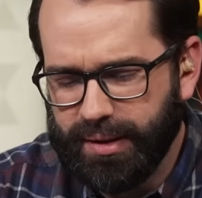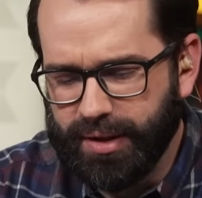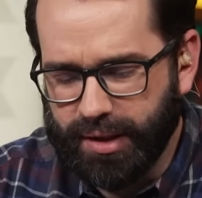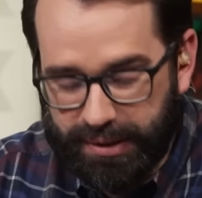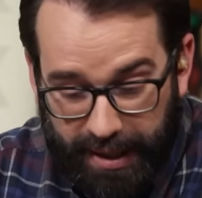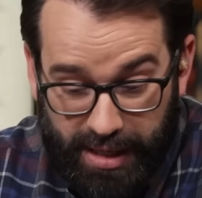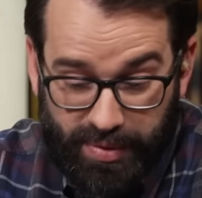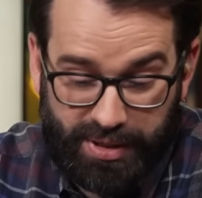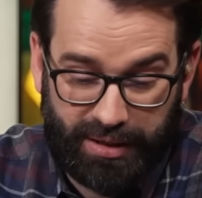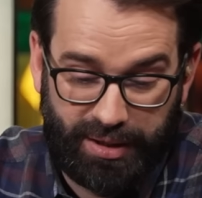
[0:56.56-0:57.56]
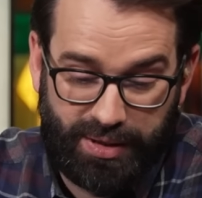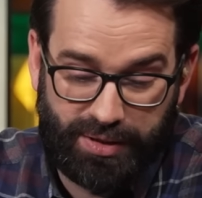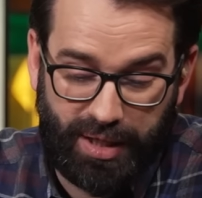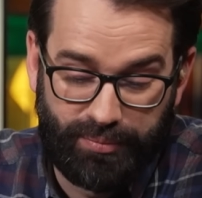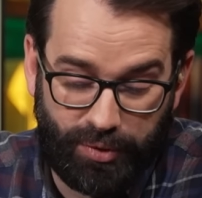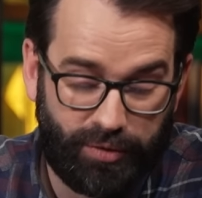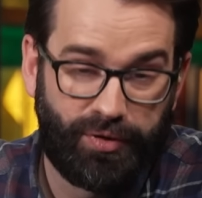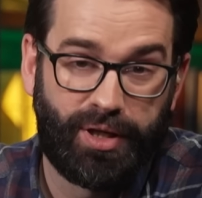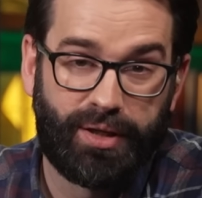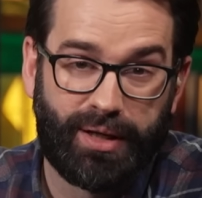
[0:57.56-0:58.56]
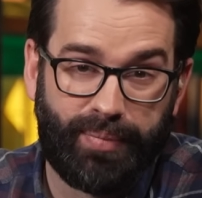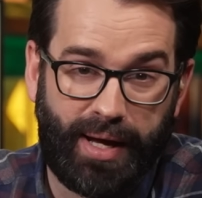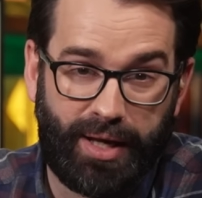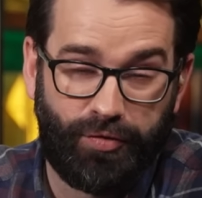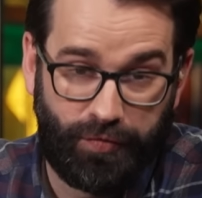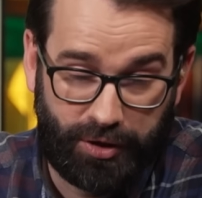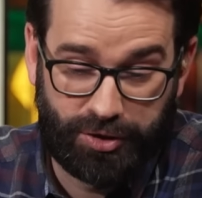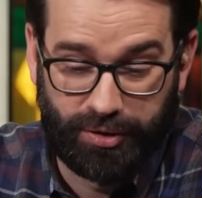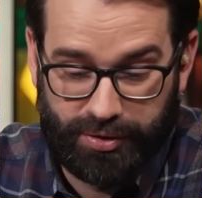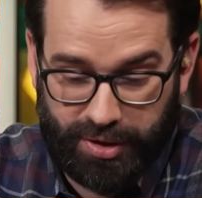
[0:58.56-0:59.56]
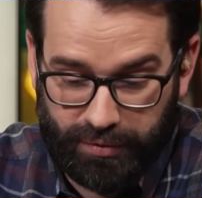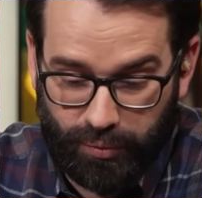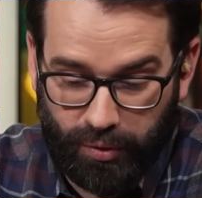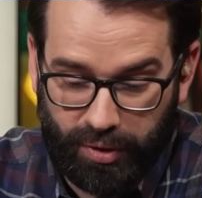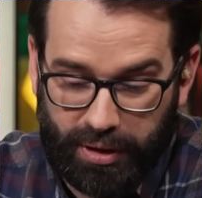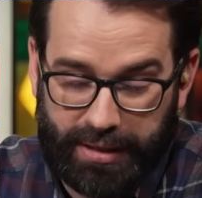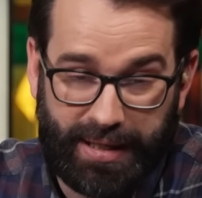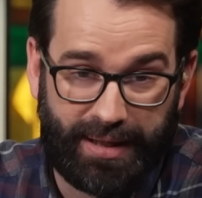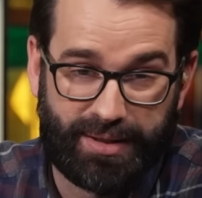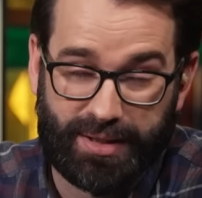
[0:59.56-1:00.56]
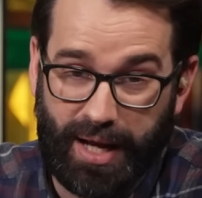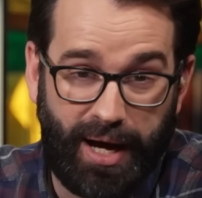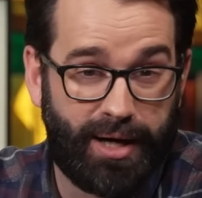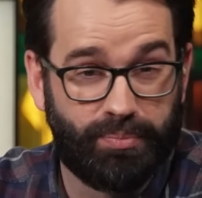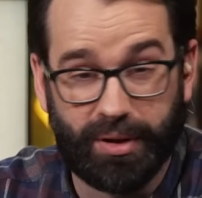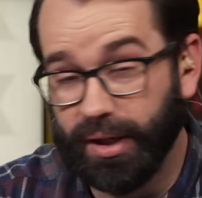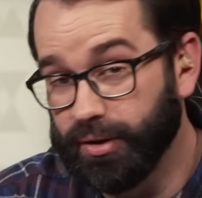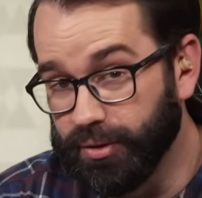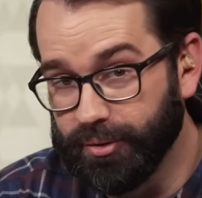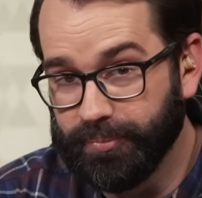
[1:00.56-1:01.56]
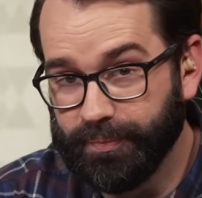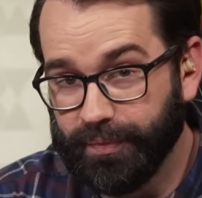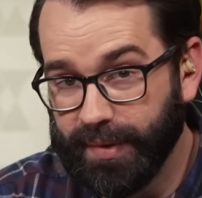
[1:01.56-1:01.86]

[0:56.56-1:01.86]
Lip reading: The claim is that this is a movie about a fictional civil war, and yet it's non-political.